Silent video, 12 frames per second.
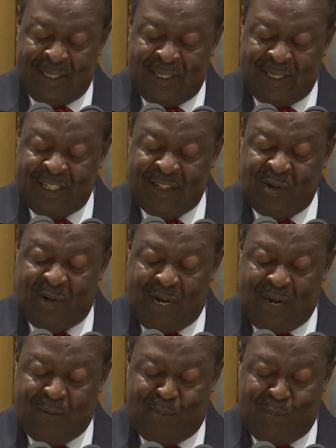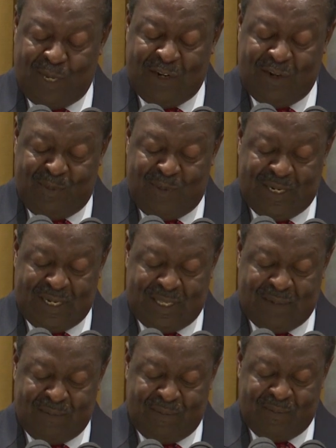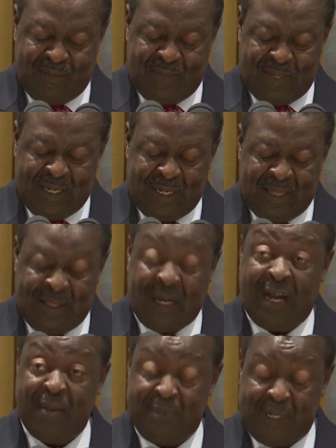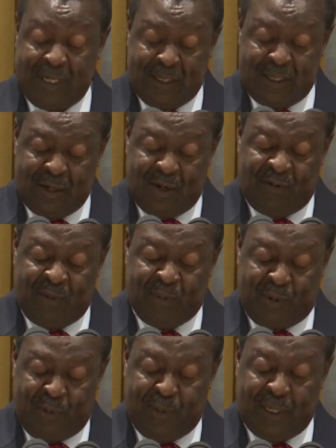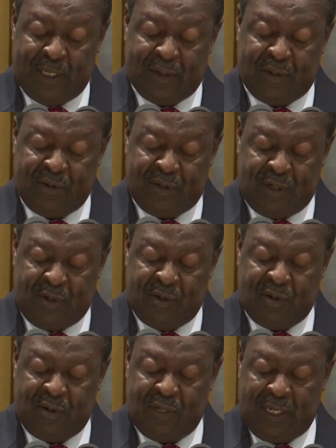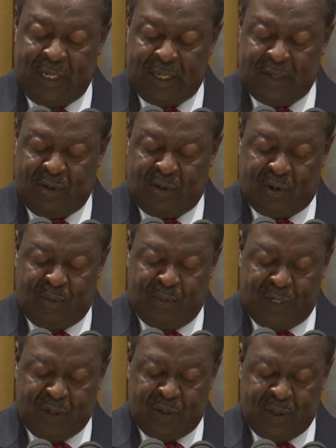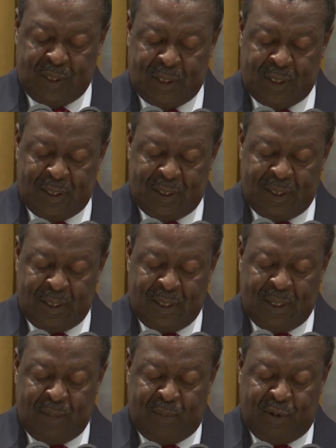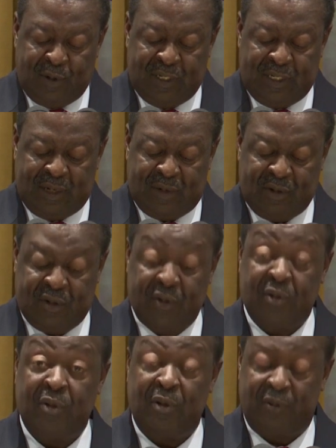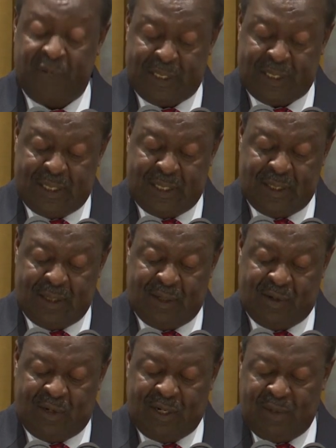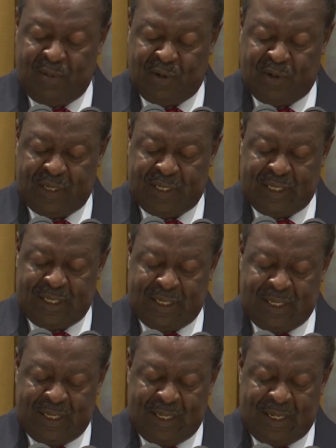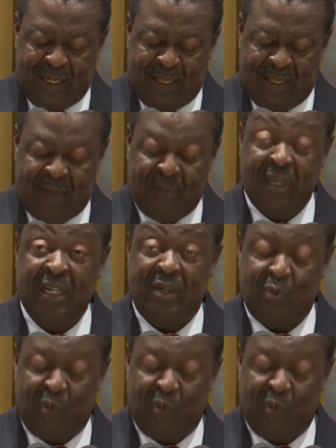there's no harm in repeating them. The absence of a properly constituted electoral commission poses a constitutional risk to our democracy. The immediate